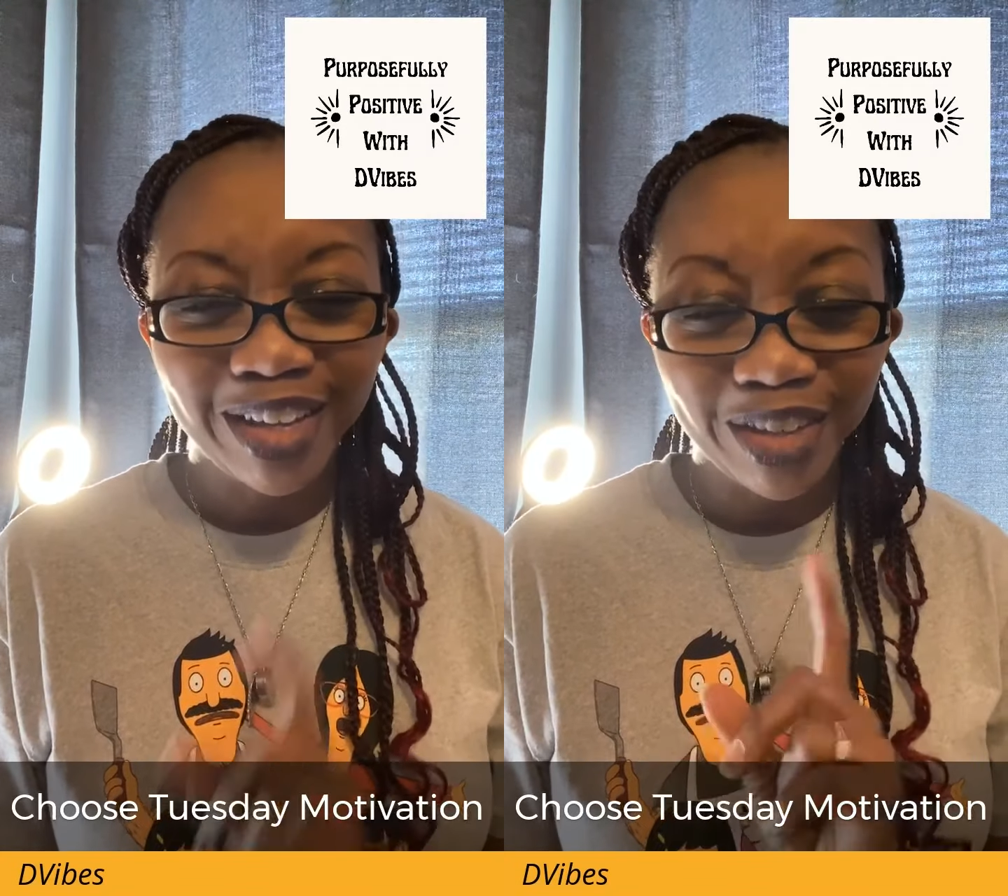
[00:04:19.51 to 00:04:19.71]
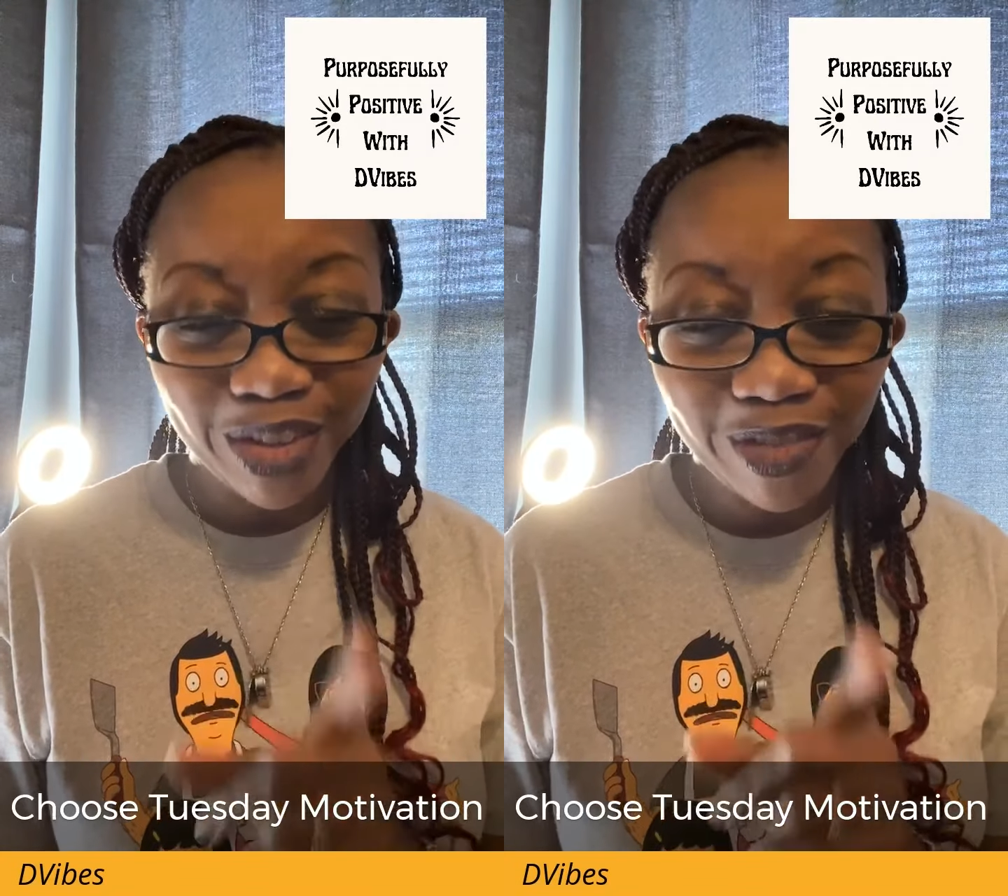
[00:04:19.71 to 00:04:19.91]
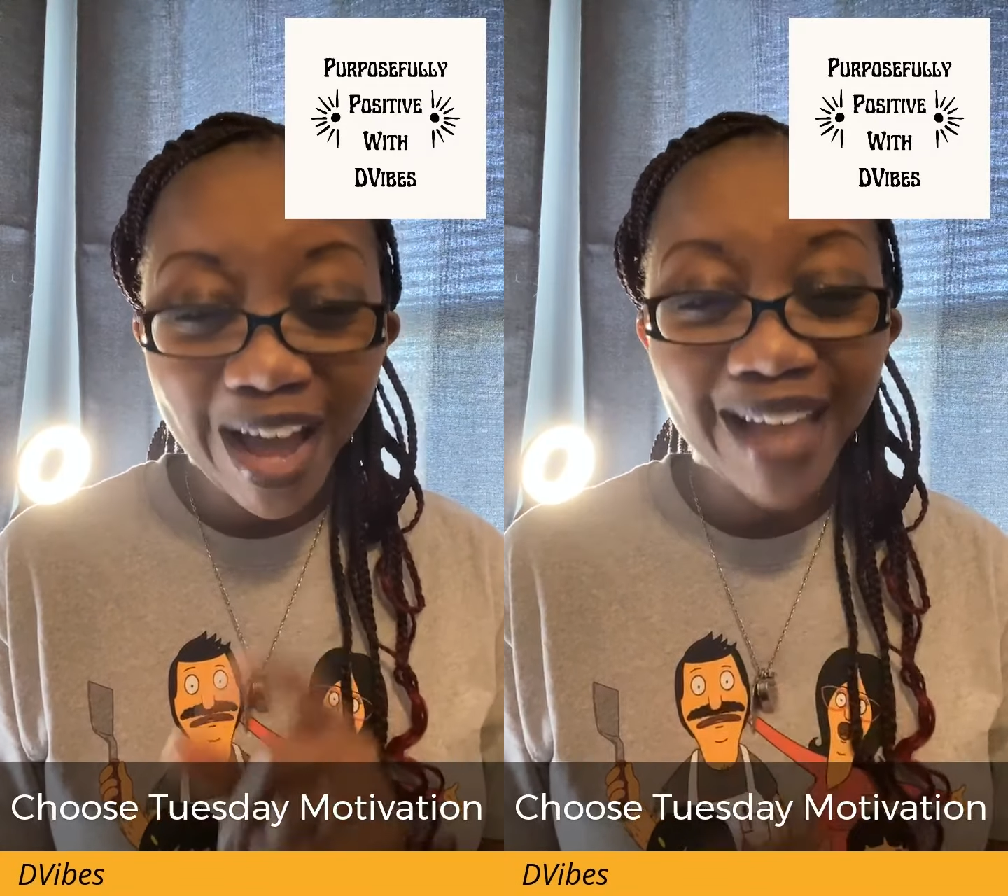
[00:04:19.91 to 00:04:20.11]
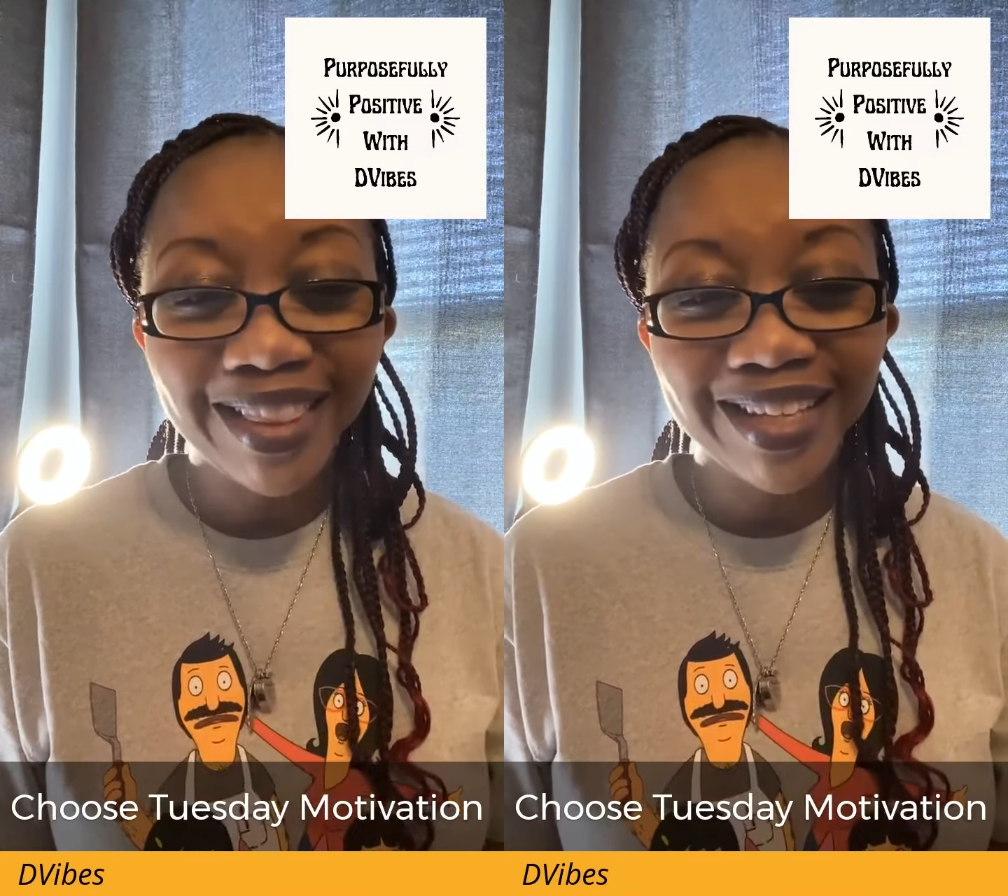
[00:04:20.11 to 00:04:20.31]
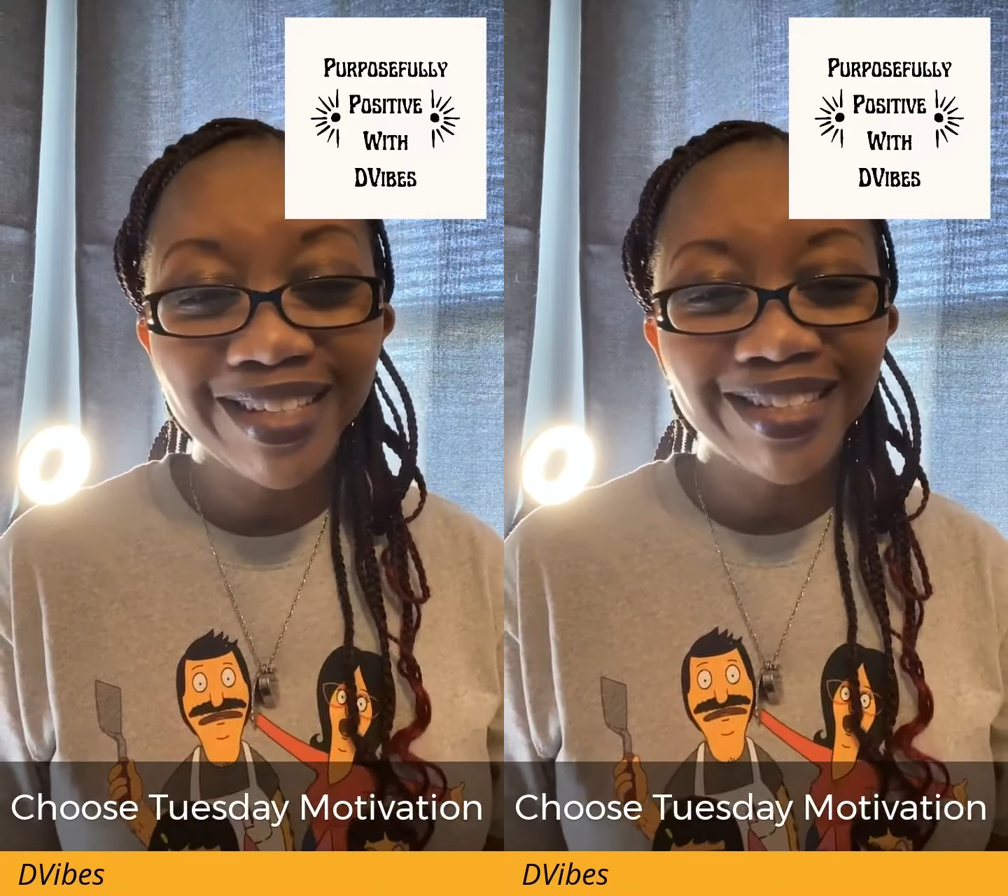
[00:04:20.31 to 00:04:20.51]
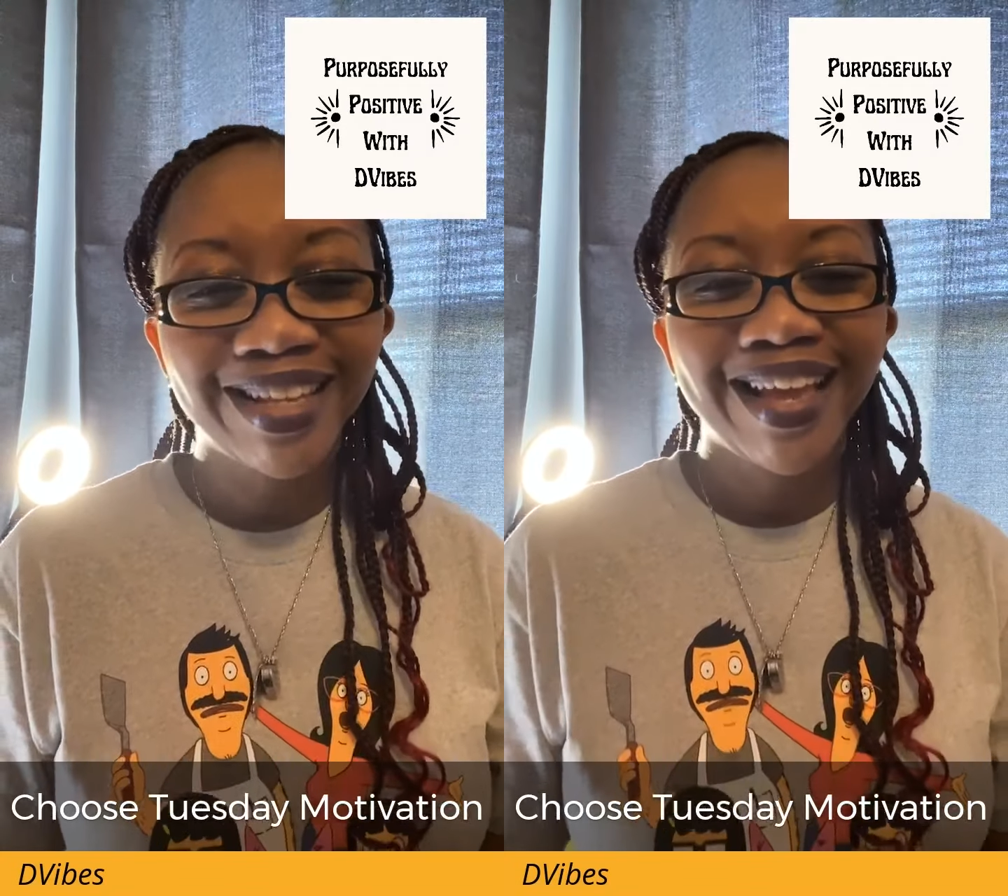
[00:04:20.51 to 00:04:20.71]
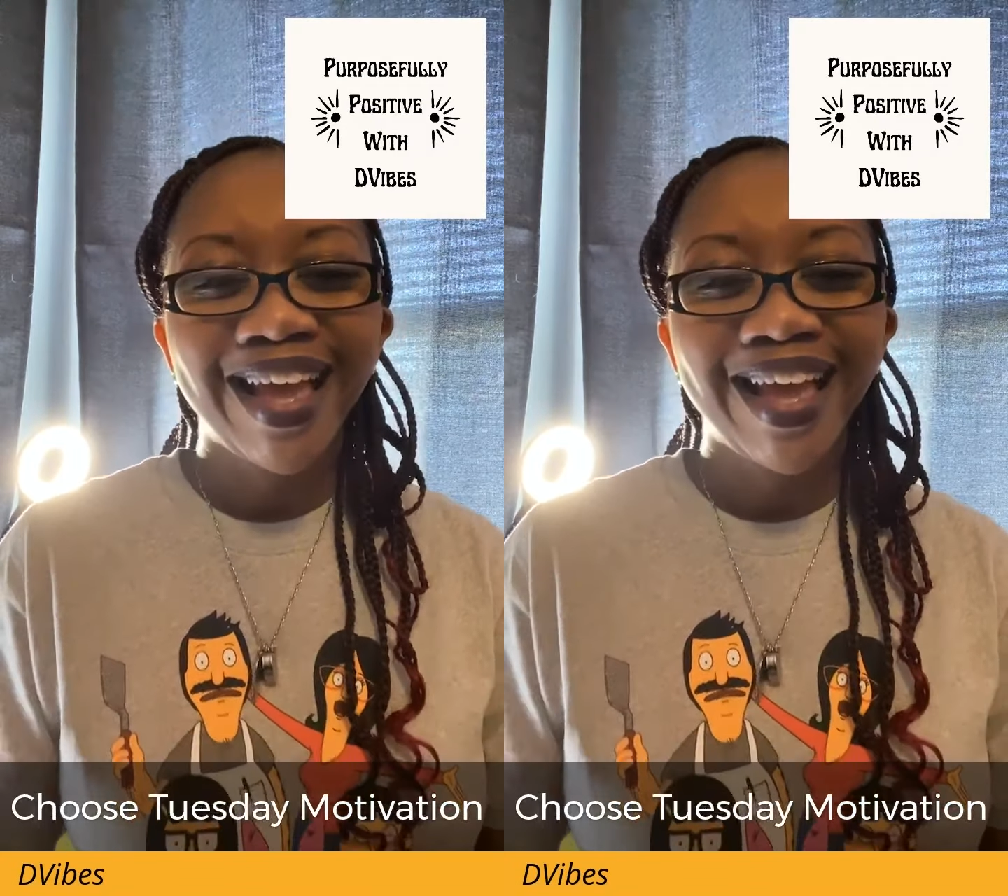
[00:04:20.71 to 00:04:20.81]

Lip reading: You've got this.